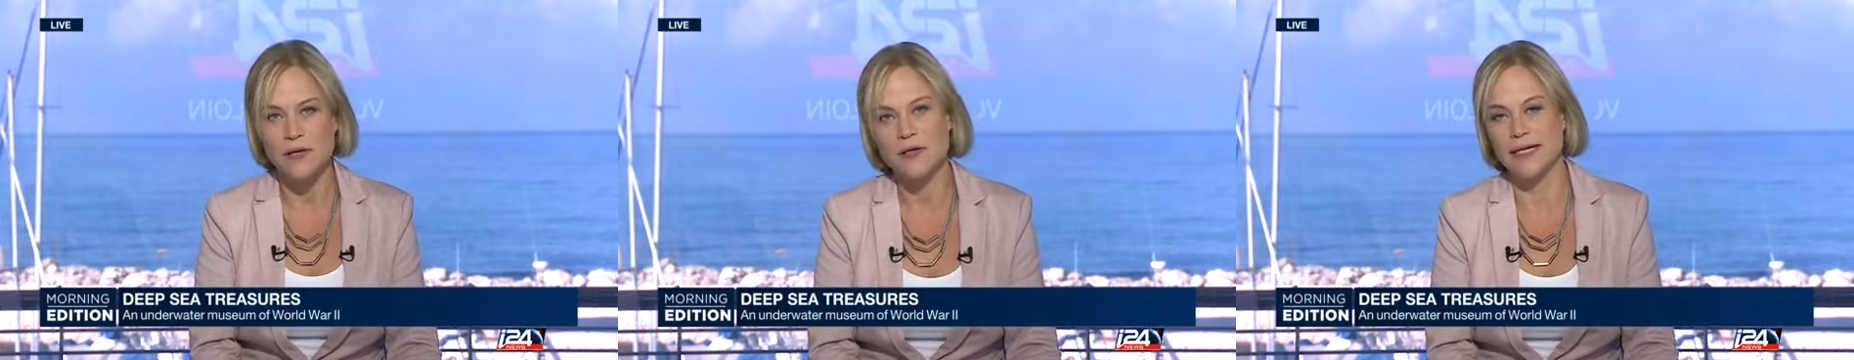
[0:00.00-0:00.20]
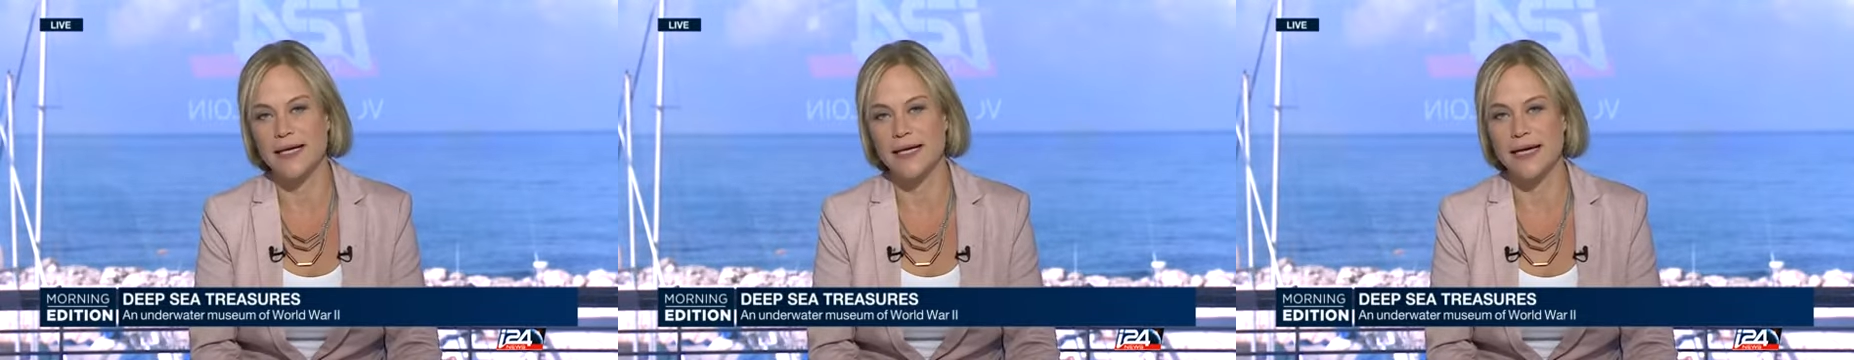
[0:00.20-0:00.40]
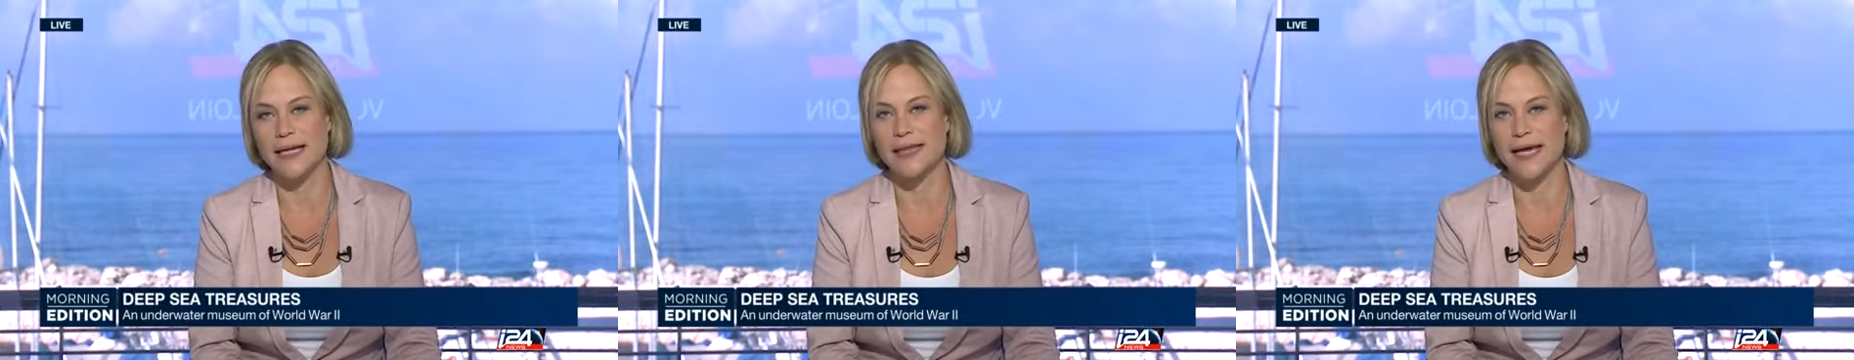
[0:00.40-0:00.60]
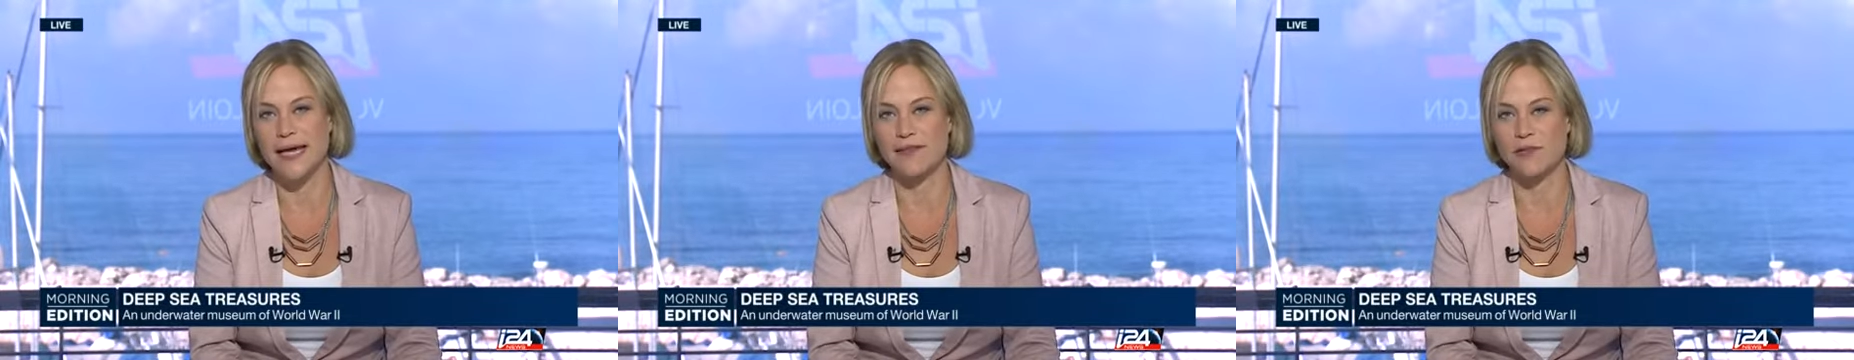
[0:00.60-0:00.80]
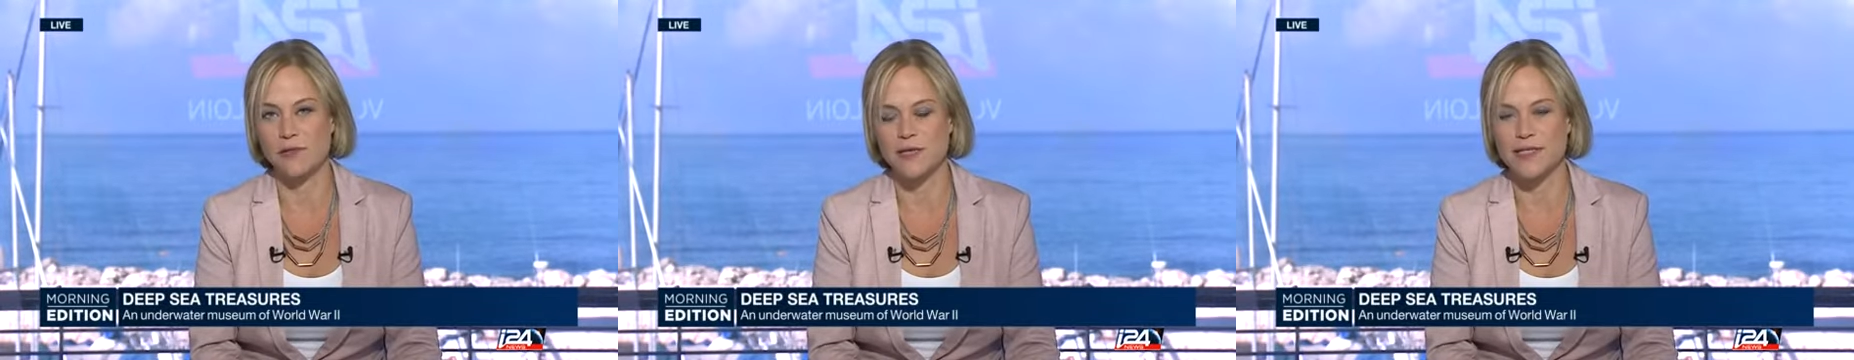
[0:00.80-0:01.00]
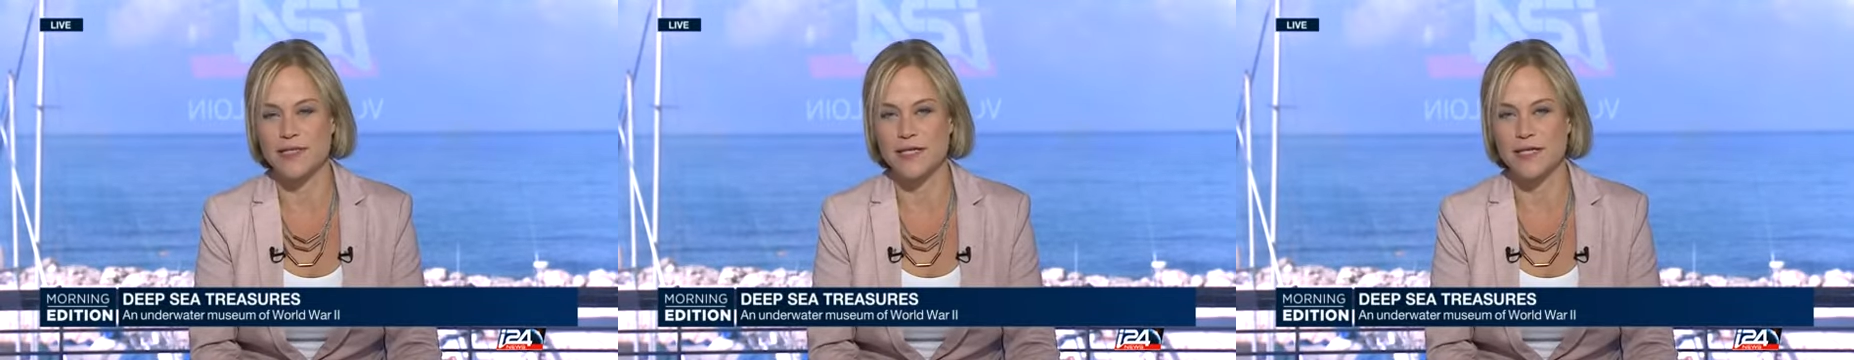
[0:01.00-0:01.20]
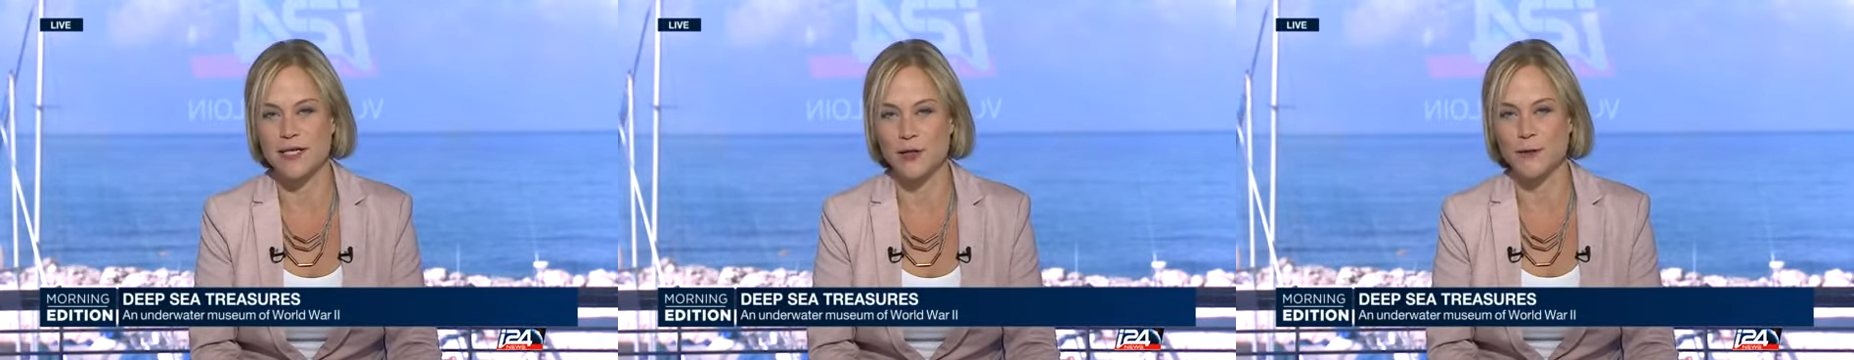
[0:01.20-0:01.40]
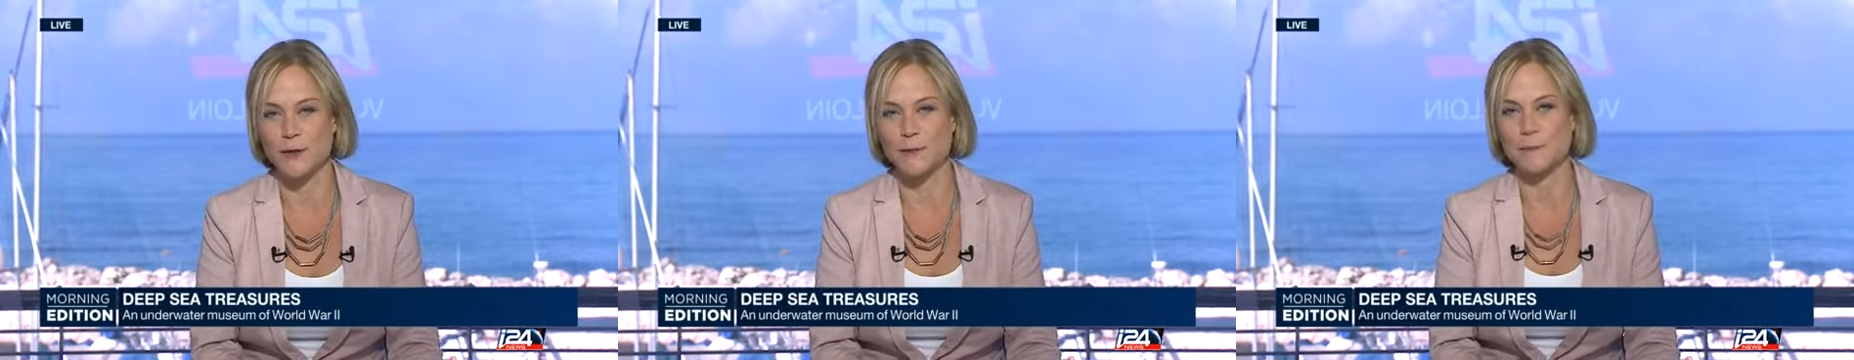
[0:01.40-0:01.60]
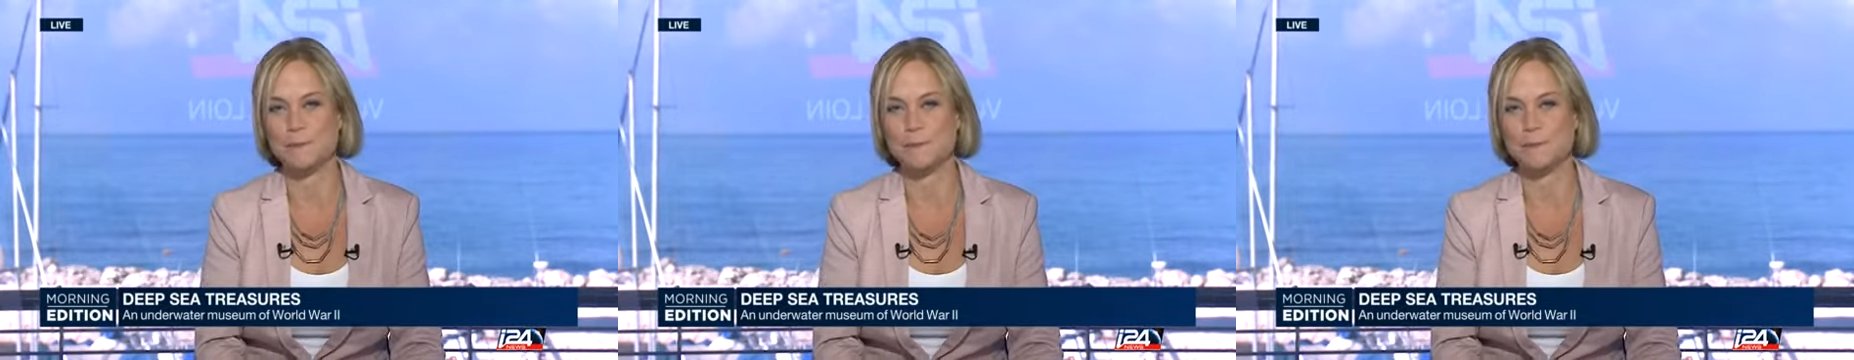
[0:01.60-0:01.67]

to get that info. Let's take a look.